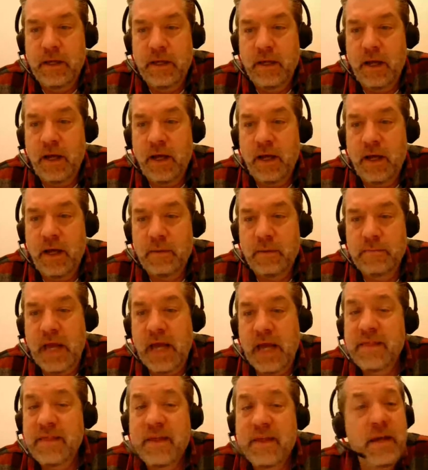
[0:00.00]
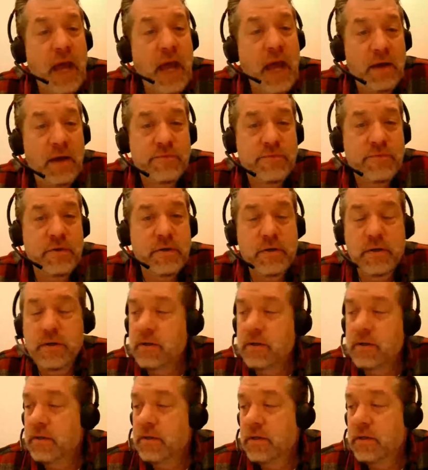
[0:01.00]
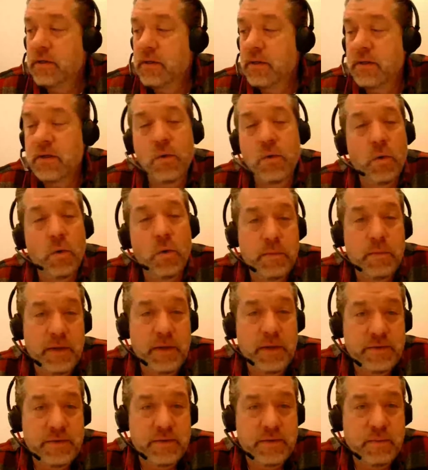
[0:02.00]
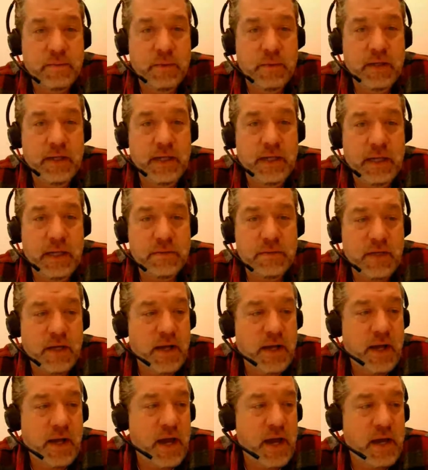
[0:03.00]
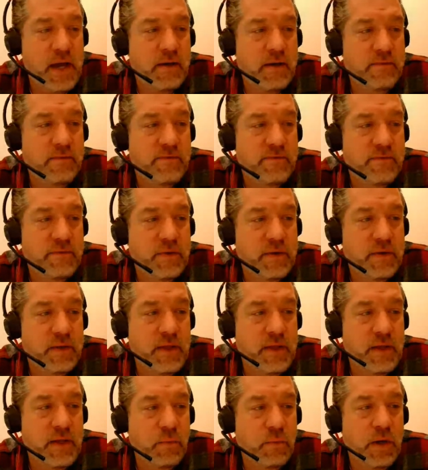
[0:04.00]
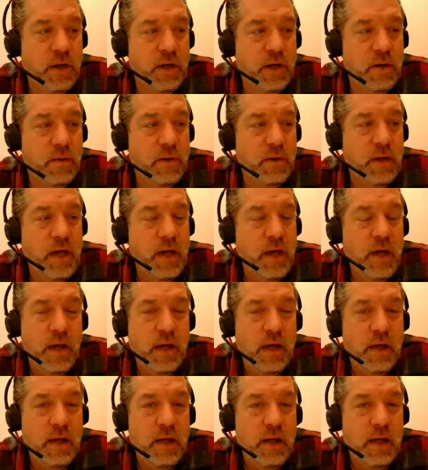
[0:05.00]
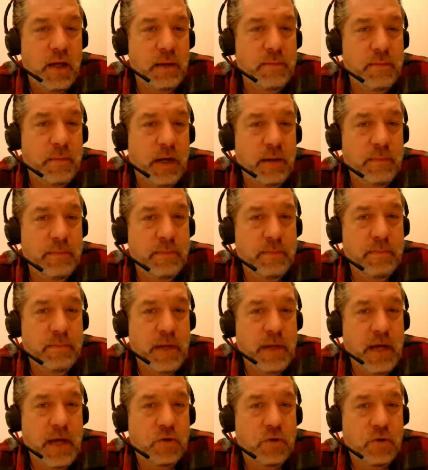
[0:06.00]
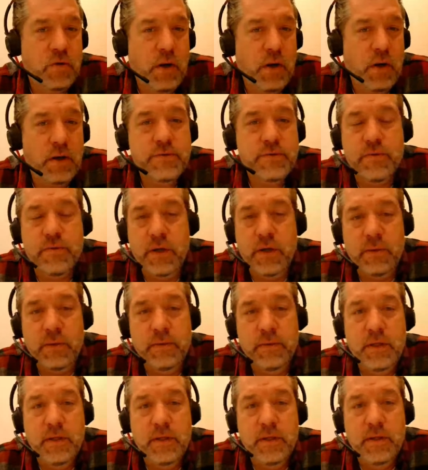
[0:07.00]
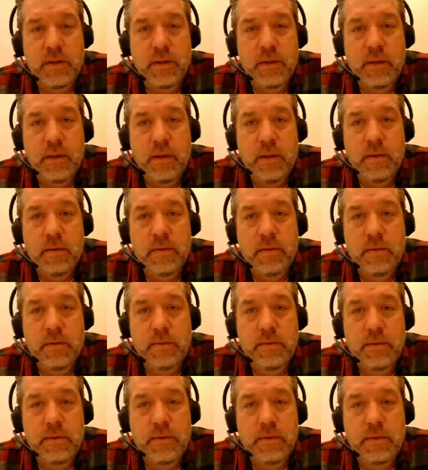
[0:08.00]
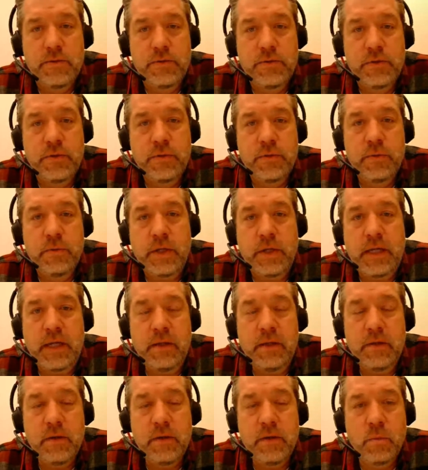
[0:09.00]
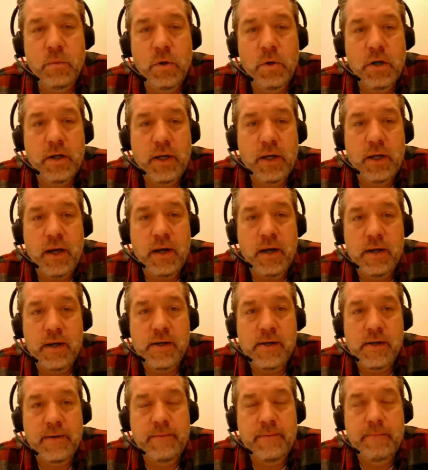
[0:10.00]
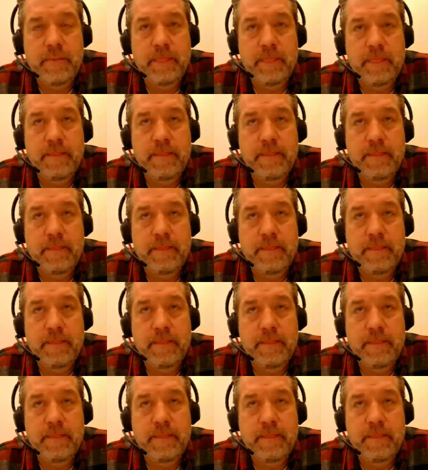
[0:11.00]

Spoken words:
And then after the Orbis, what else I have that we are I'm at a crossroad to either work on